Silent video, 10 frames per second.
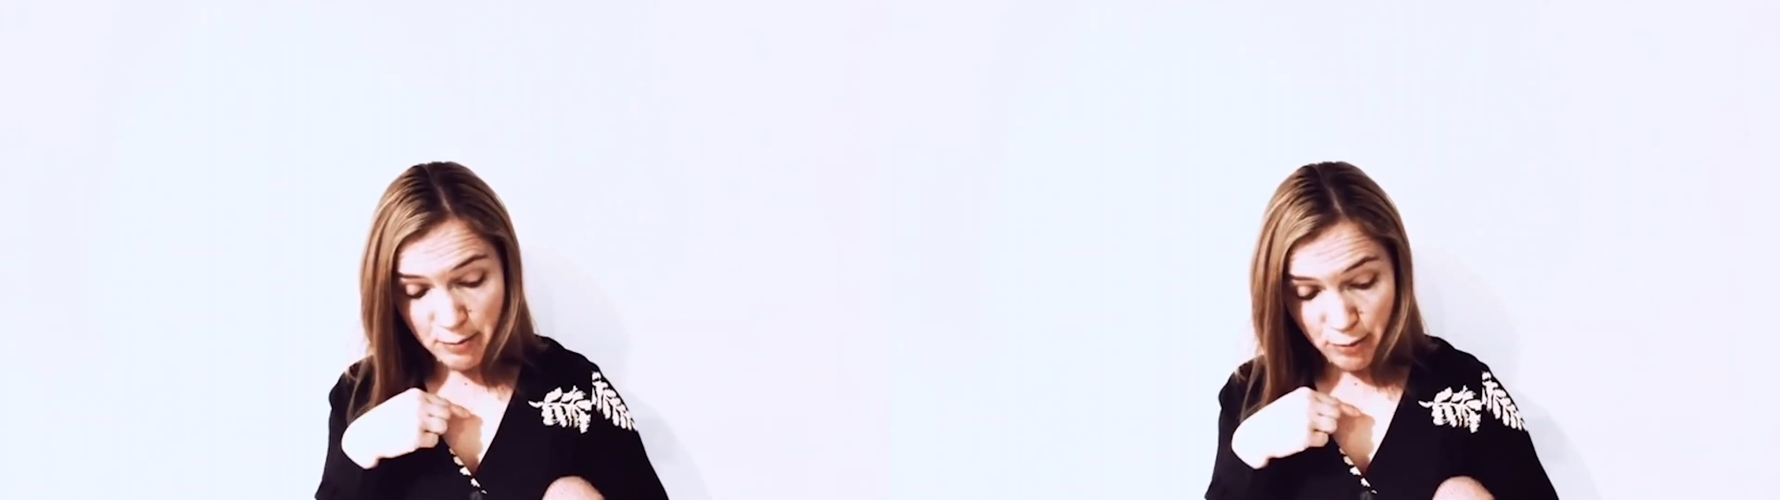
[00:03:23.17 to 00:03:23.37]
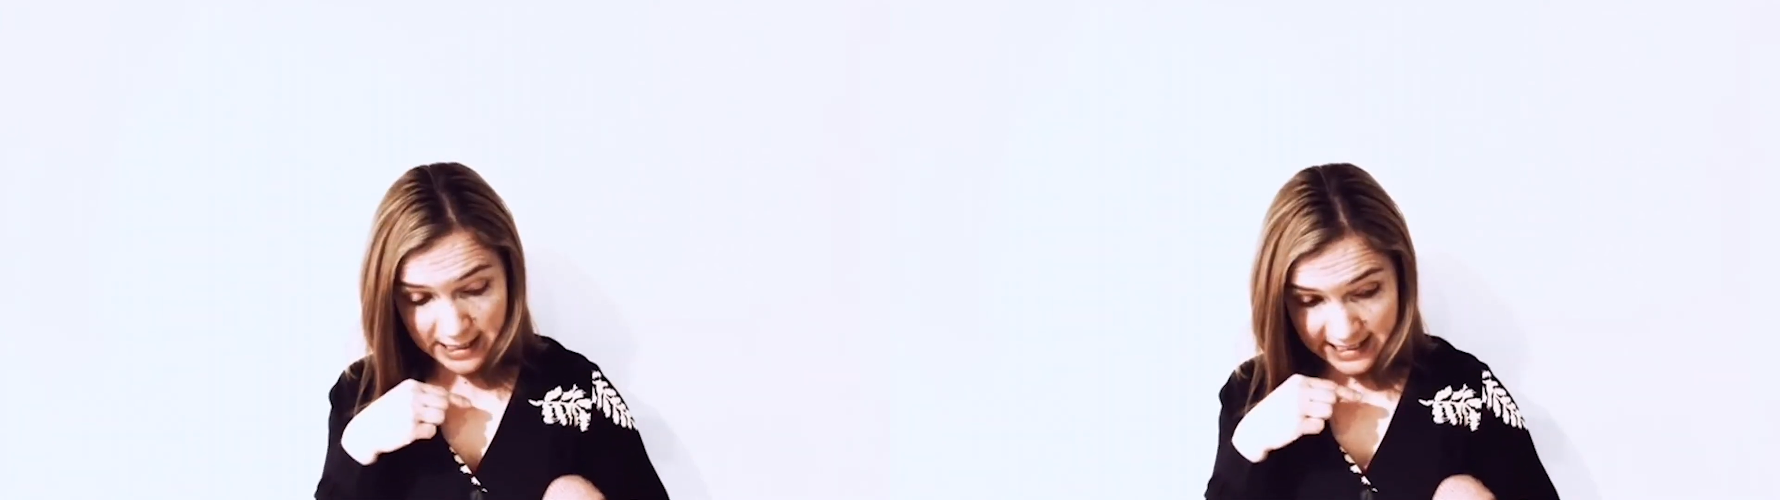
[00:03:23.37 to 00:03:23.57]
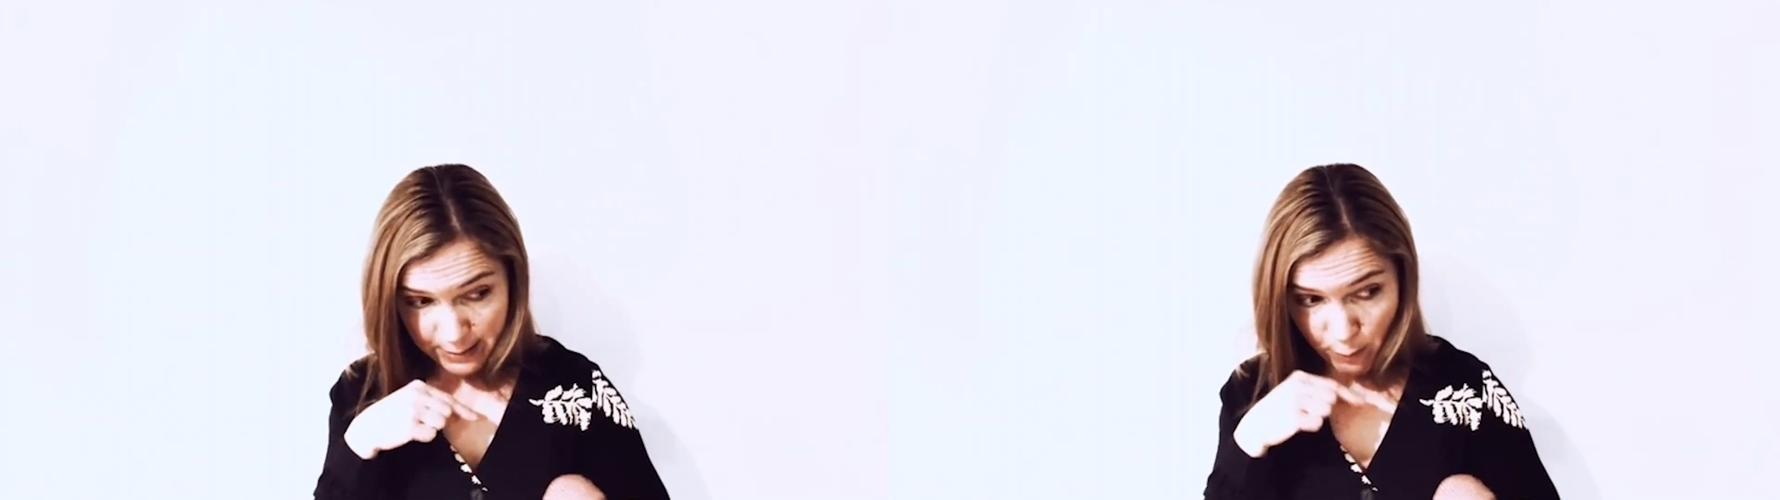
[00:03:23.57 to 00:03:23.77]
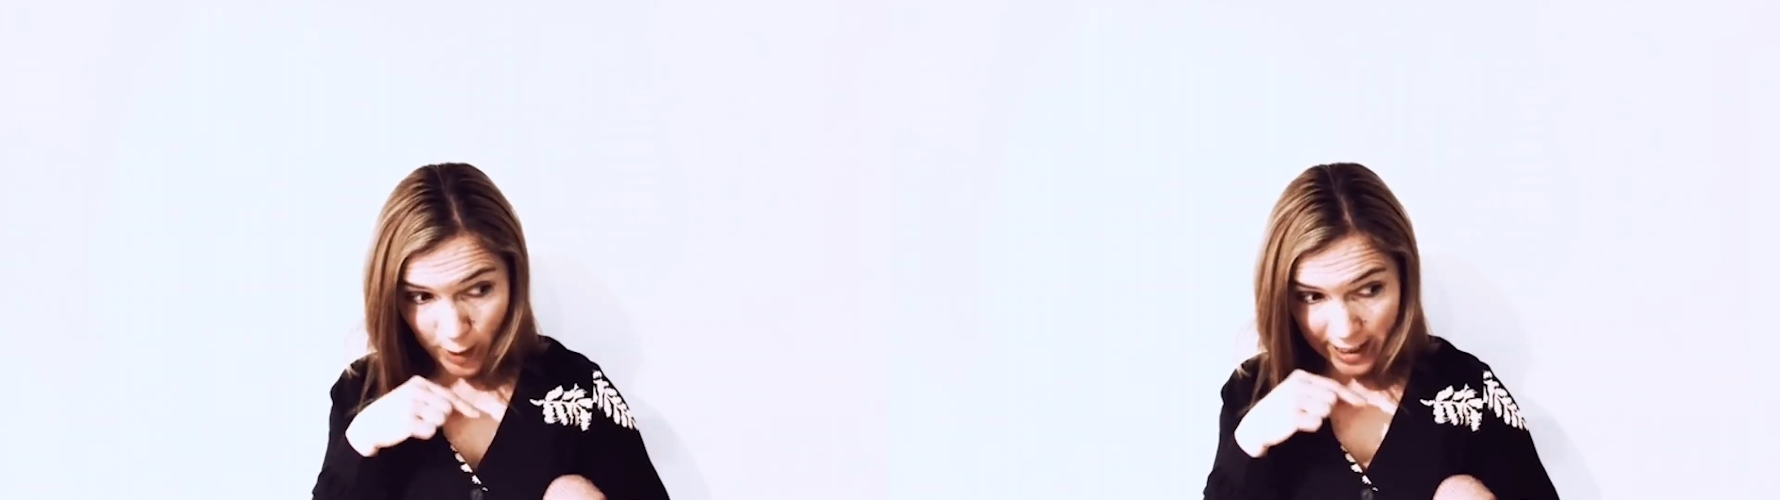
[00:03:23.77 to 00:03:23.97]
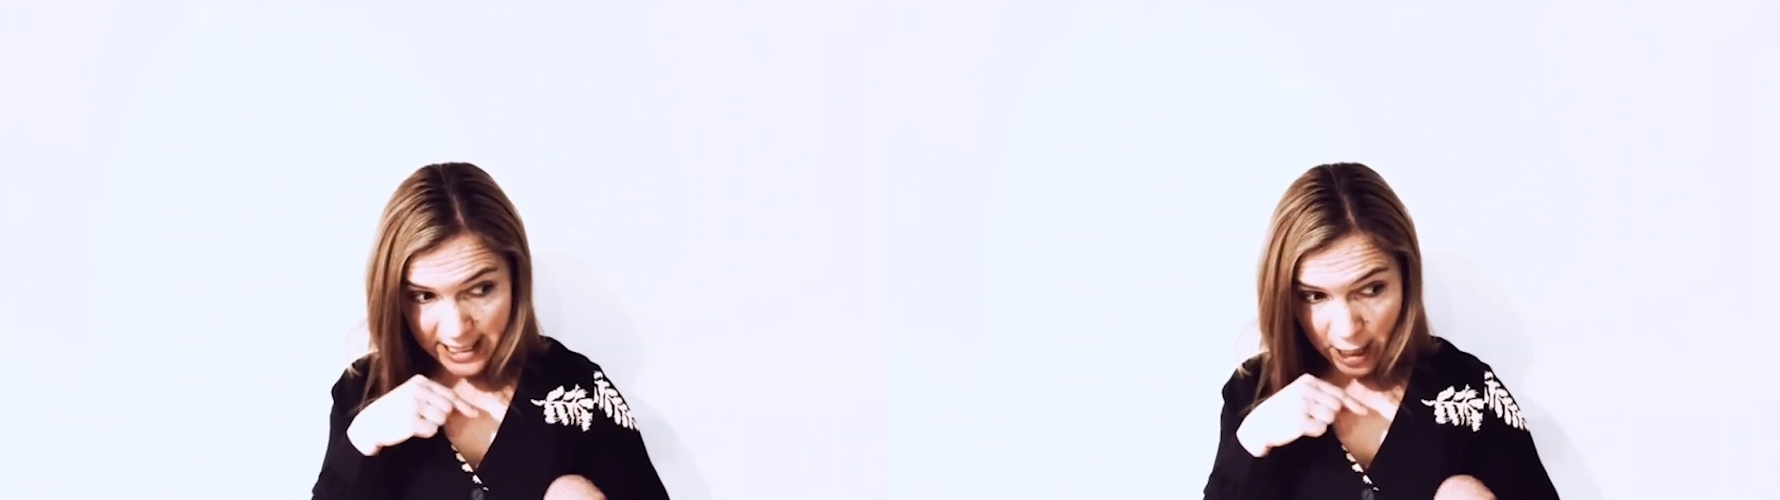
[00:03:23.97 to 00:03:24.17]
breast
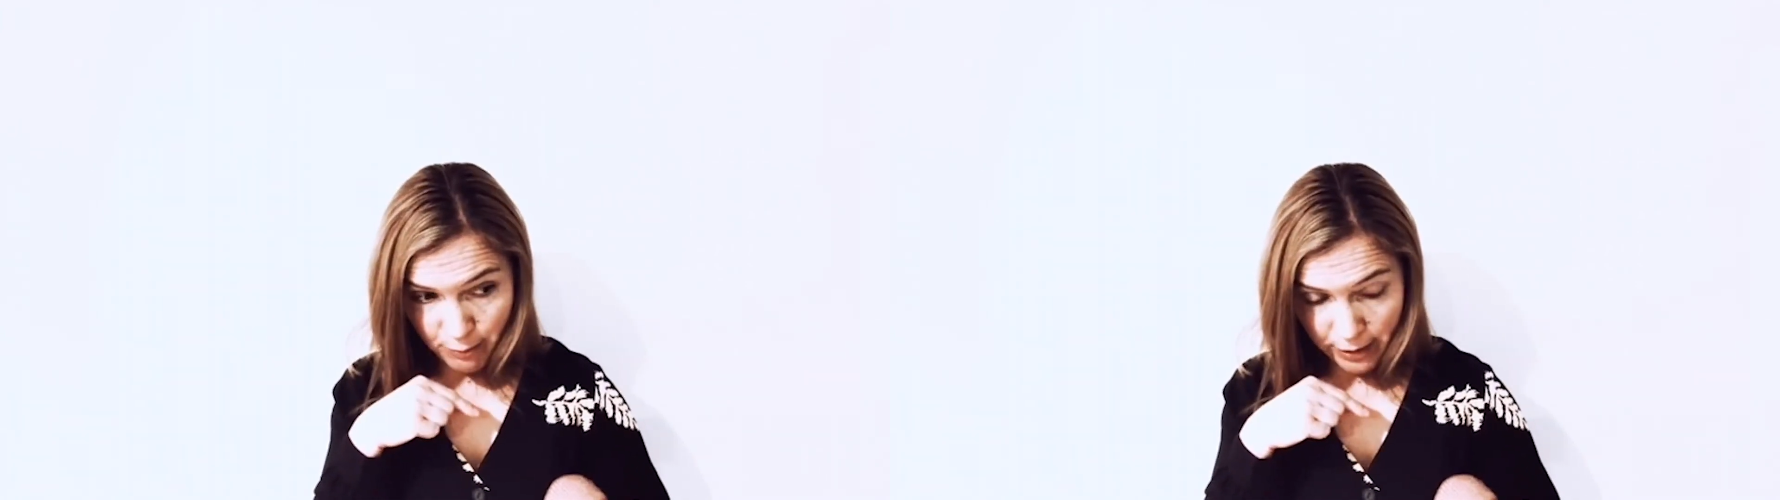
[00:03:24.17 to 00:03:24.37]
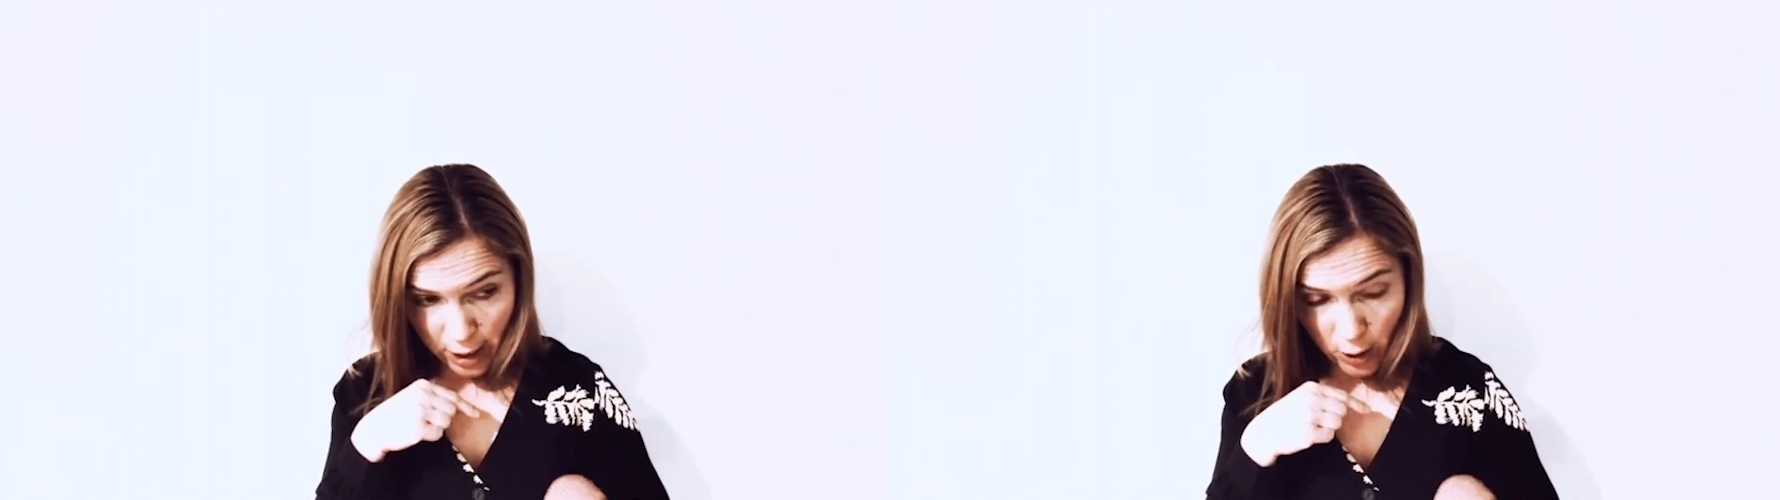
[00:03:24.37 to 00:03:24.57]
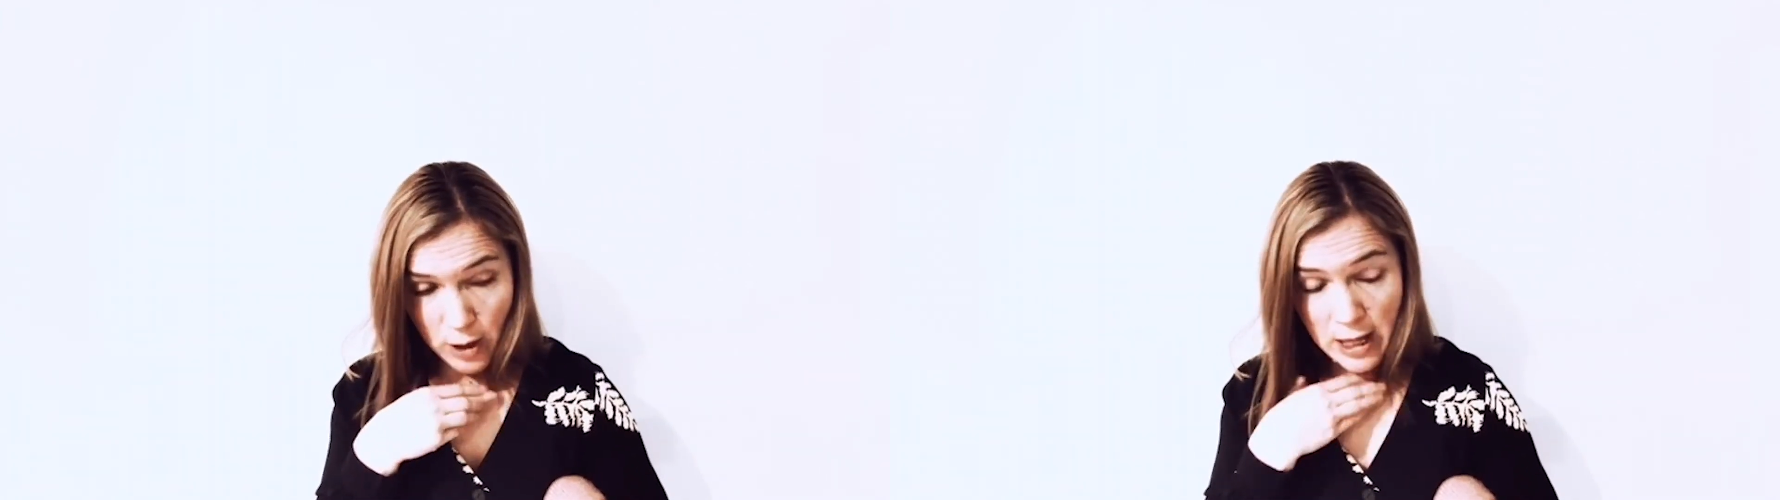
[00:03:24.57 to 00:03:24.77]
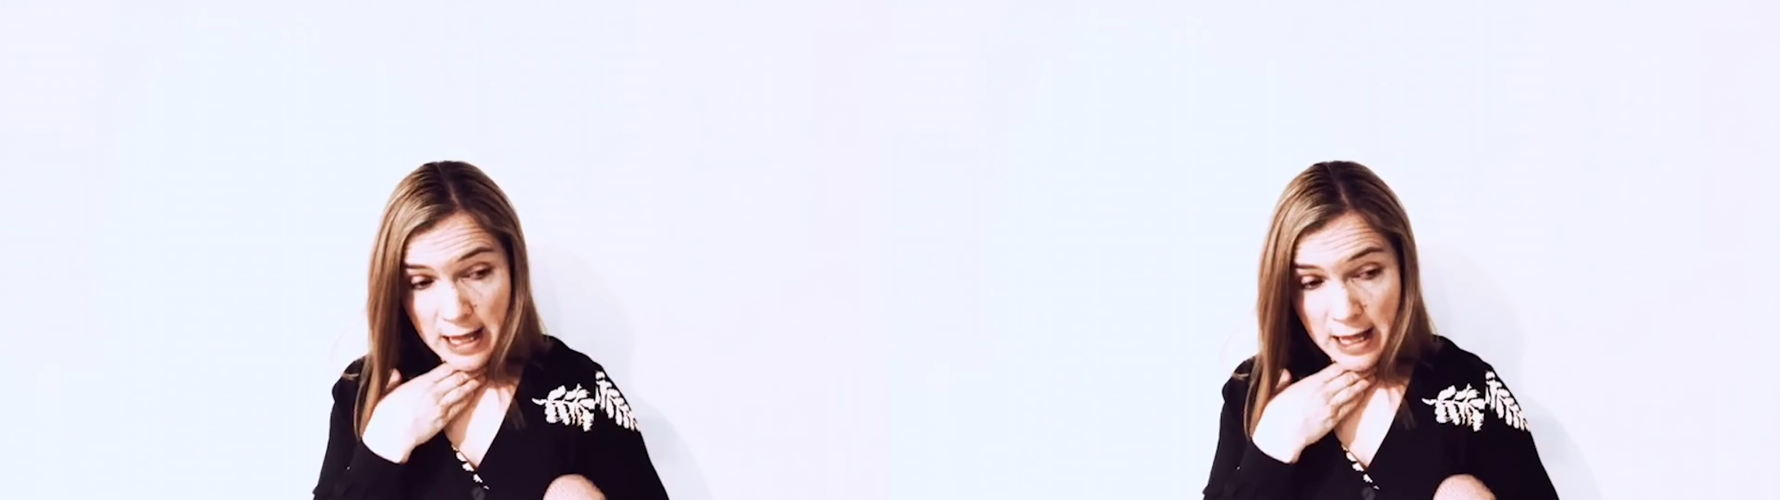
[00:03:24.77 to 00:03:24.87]
somewhere down below.